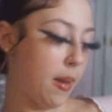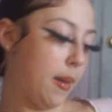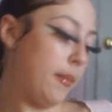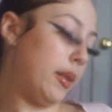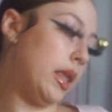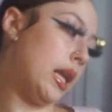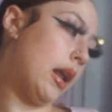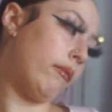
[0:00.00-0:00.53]
But
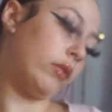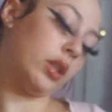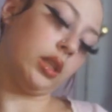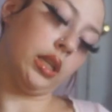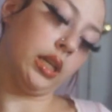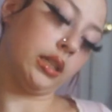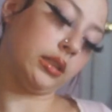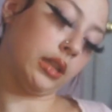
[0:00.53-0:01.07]
then after
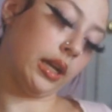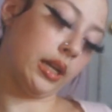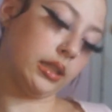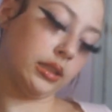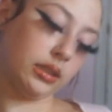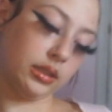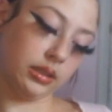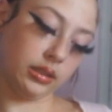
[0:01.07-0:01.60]
this, like I
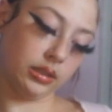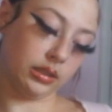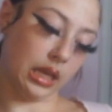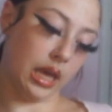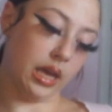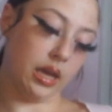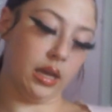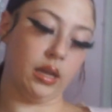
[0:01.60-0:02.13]

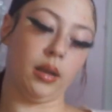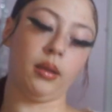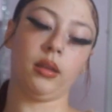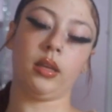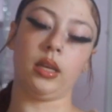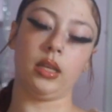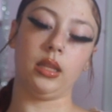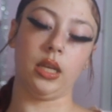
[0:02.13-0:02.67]
said
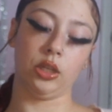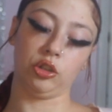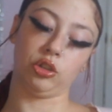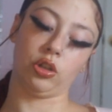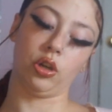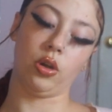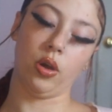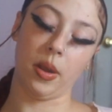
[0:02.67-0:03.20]
in the
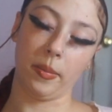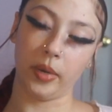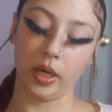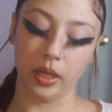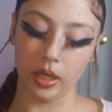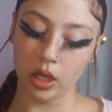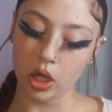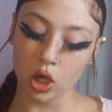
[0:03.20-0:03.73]
intro, I'm
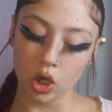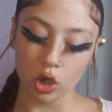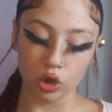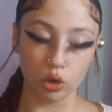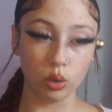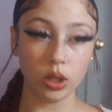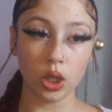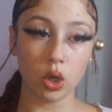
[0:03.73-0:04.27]
gonna
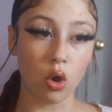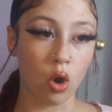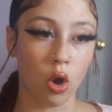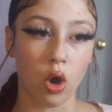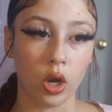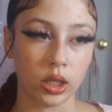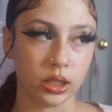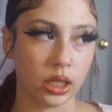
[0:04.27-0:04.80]
do a little
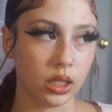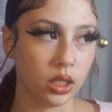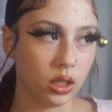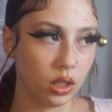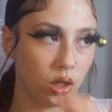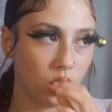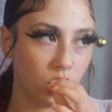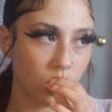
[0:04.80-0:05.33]
haul because I did a
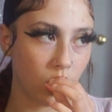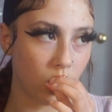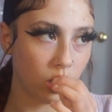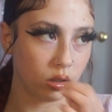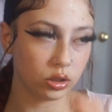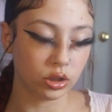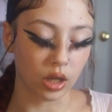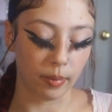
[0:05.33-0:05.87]
little
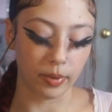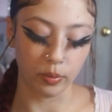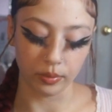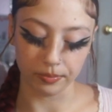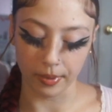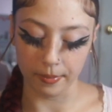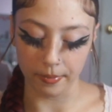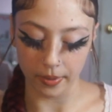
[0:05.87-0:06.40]
shopping with
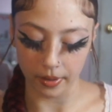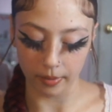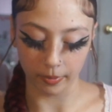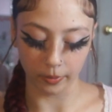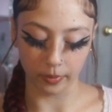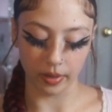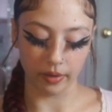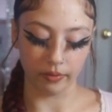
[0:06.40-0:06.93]
my mom or
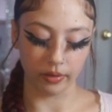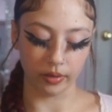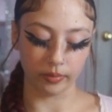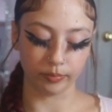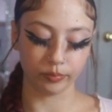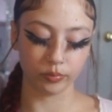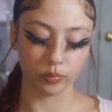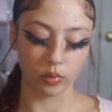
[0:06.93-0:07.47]

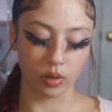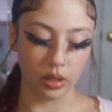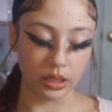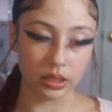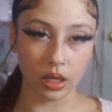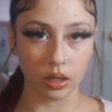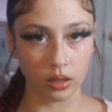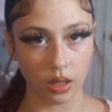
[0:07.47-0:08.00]
whatever. It's
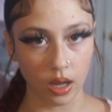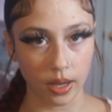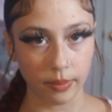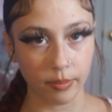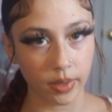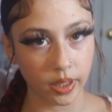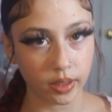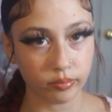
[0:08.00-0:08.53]
not a lot,
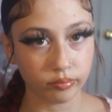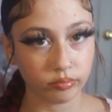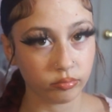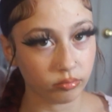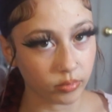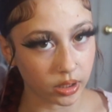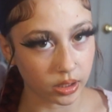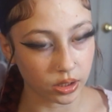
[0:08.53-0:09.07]
but
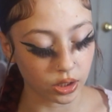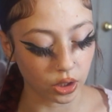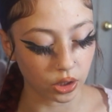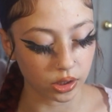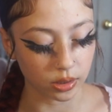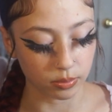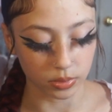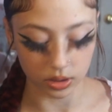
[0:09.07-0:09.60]
it's still
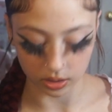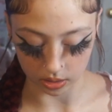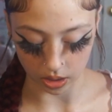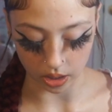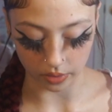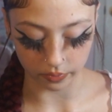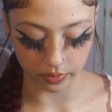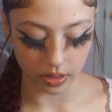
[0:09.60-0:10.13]
some
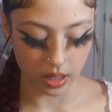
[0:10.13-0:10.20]
stuff.